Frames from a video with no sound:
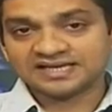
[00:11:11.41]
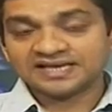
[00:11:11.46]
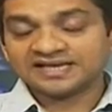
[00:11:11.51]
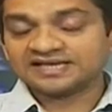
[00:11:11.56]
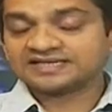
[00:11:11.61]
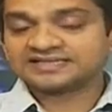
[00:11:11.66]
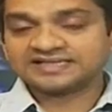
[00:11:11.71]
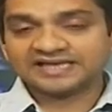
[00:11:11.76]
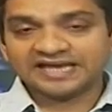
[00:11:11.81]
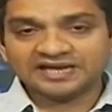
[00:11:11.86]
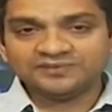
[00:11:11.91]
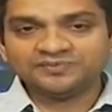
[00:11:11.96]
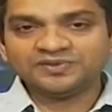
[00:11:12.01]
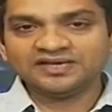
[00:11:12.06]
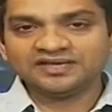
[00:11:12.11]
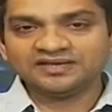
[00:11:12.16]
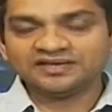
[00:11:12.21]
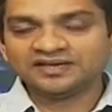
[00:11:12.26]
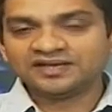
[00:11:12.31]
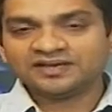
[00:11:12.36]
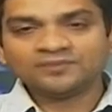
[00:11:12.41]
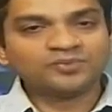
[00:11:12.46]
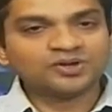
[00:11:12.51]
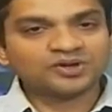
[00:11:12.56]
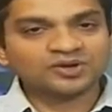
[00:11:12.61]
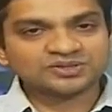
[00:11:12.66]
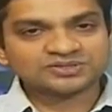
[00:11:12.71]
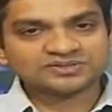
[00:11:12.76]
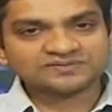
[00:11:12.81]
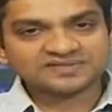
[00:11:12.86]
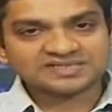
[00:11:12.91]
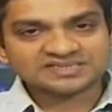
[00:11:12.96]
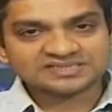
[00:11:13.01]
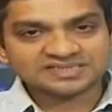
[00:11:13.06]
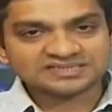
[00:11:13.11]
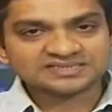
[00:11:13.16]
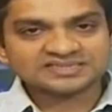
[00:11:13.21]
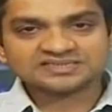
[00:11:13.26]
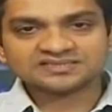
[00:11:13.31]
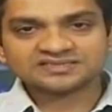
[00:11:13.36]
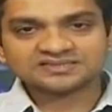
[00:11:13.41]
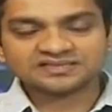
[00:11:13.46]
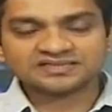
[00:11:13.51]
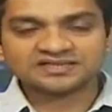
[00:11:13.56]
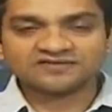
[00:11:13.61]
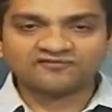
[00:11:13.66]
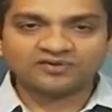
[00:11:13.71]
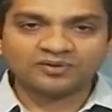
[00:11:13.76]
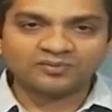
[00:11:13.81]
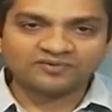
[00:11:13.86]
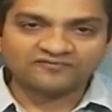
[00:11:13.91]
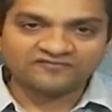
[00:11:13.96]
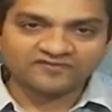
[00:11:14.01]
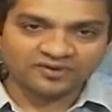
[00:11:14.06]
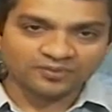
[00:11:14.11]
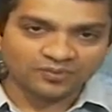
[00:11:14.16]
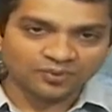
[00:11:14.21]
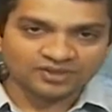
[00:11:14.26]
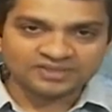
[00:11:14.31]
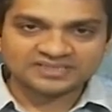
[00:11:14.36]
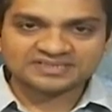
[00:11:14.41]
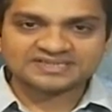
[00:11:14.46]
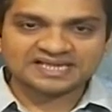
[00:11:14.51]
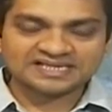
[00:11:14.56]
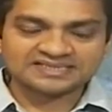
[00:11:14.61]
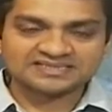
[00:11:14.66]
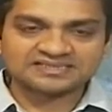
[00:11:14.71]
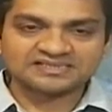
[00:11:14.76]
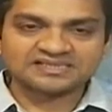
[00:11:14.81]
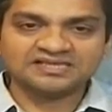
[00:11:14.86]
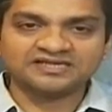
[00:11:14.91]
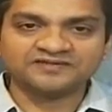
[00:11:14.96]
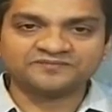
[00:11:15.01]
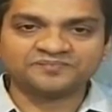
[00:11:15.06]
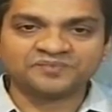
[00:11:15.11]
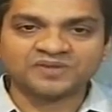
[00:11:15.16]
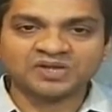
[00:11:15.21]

It can be because of the stresses in the form of water scarcity,